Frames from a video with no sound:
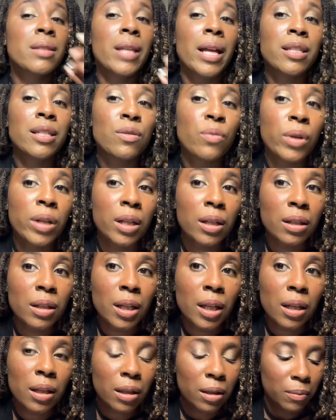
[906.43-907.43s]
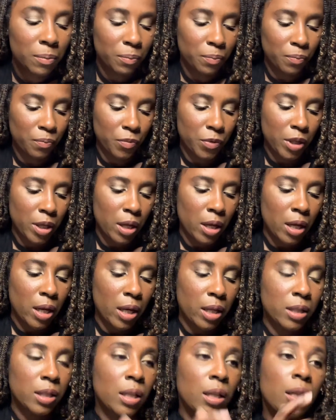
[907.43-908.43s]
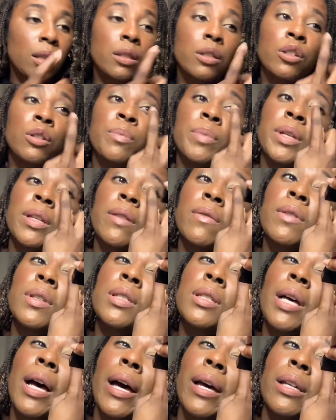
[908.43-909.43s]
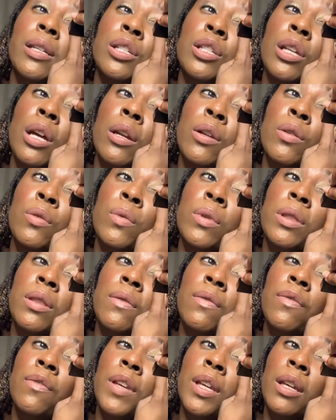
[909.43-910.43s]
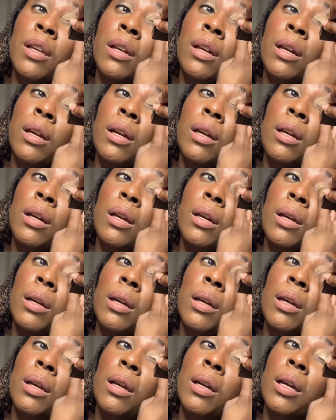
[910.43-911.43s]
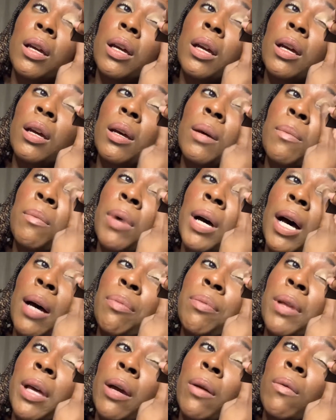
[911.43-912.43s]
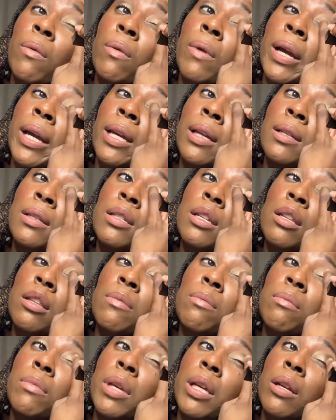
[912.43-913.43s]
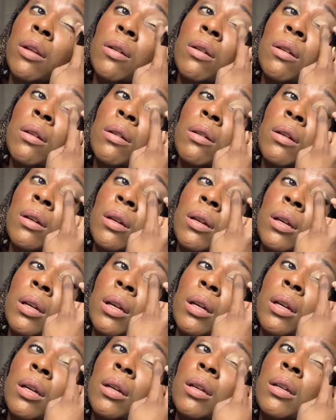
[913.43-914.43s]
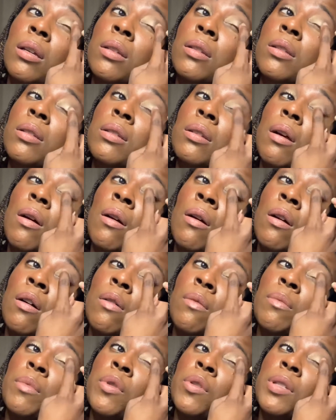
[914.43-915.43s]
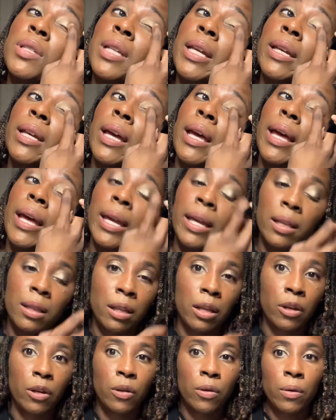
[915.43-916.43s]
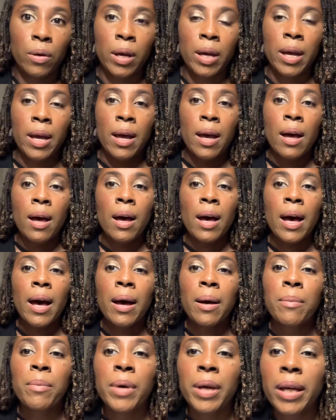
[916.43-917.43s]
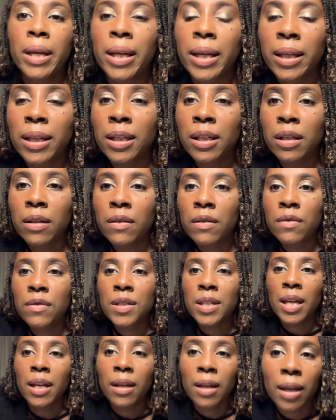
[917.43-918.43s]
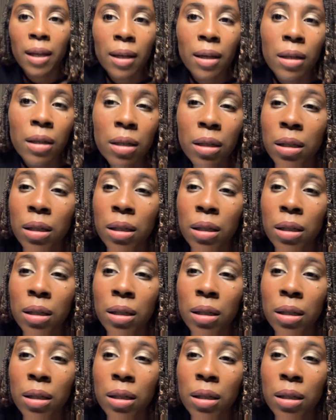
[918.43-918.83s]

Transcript: that's what it needed. Took a little bit of this eyeshadow with the finger, pop that right into the middle. It's almost like a halo, but it gives a